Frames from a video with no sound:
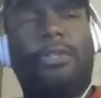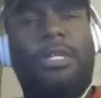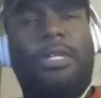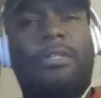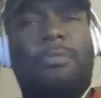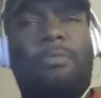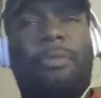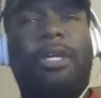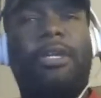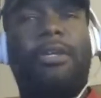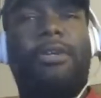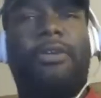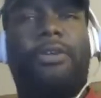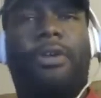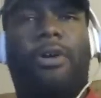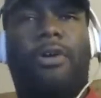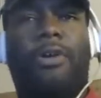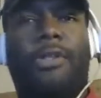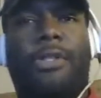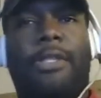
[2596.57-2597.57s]
better
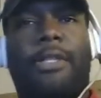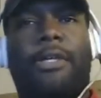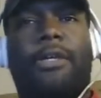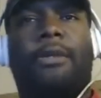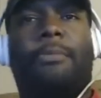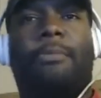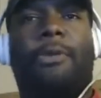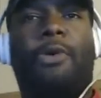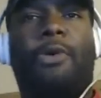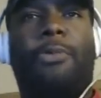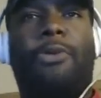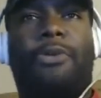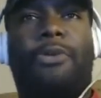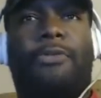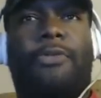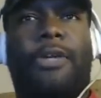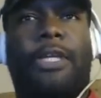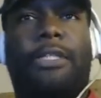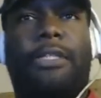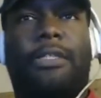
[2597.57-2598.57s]
on their mobile
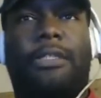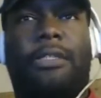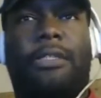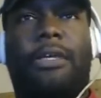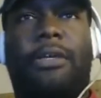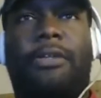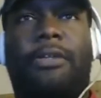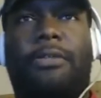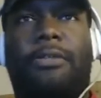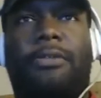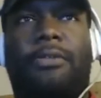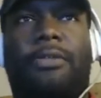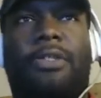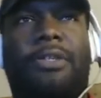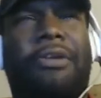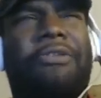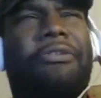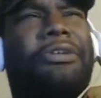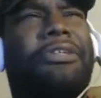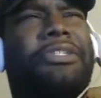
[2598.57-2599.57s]
devices that
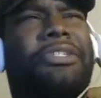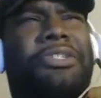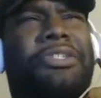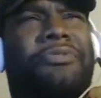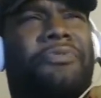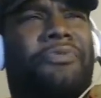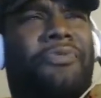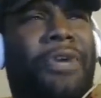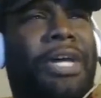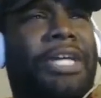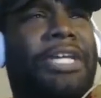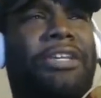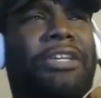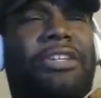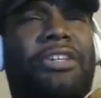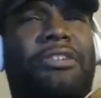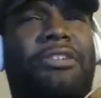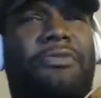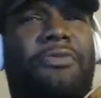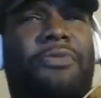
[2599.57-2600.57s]
Sony just fucking
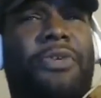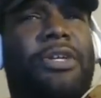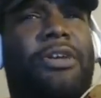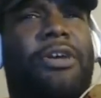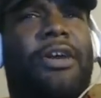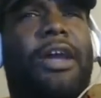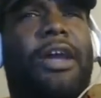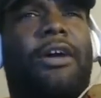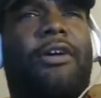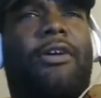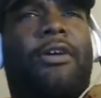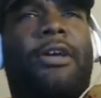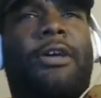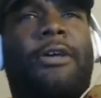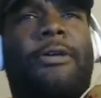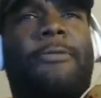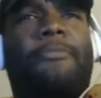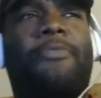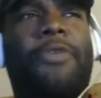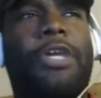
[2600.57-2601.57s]
couldn't figure out
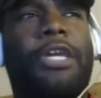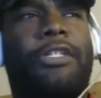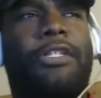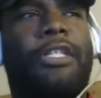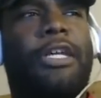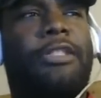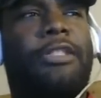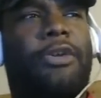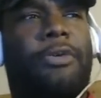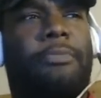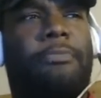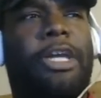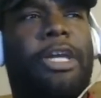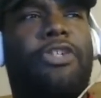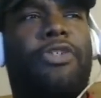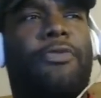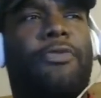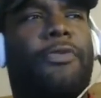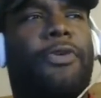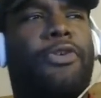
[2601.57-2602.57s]
is that their
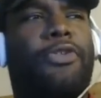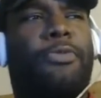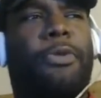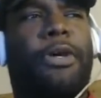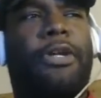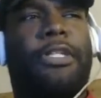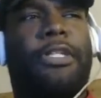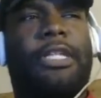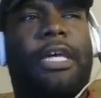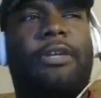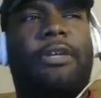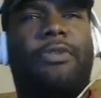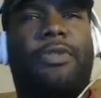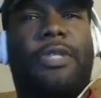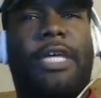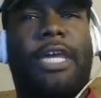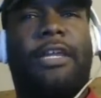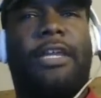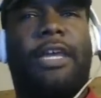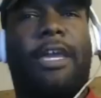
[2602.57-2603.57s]
major first-party titles
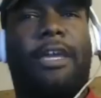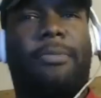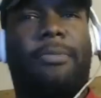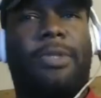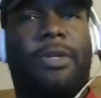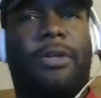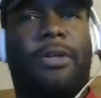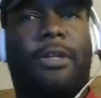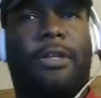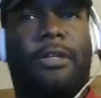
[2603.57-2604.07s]
had games on it.